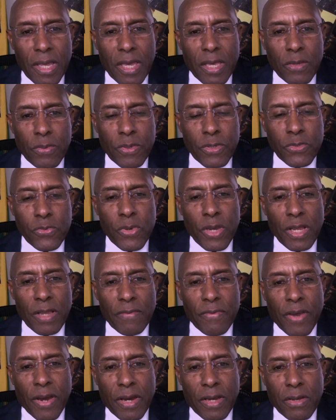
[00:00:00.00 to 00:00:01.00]
It was really
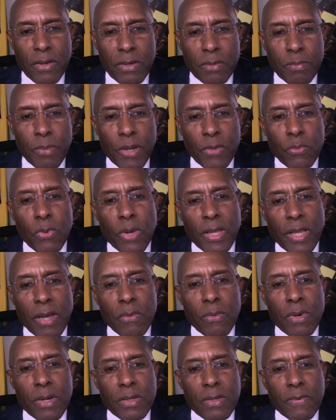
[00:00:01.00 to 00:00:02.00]
very good. But what I
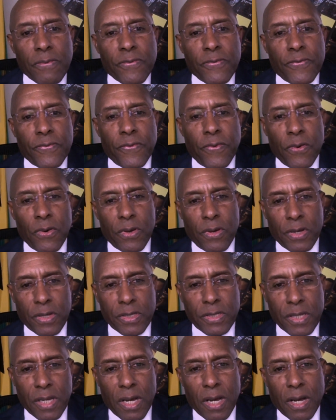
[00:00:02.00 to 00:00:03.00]
want to
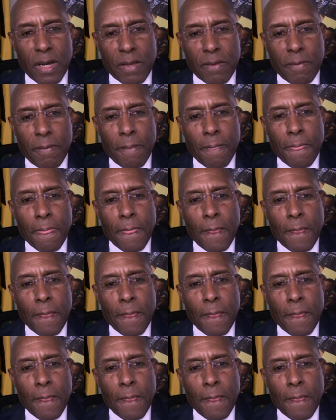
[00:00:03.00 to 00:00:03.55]
focus on,